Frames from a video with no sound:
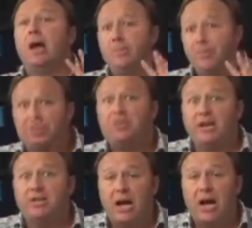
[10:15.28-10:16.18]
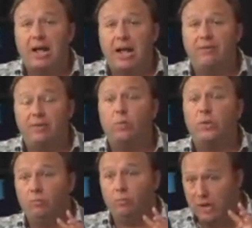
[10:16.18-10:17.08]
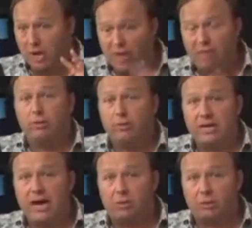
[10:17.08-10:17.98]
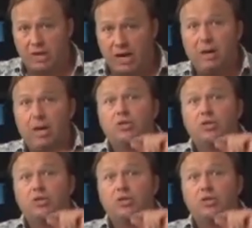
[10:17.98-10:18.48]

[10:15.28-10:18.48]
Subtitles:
This stinks to high heaven. We know they blew the towers up.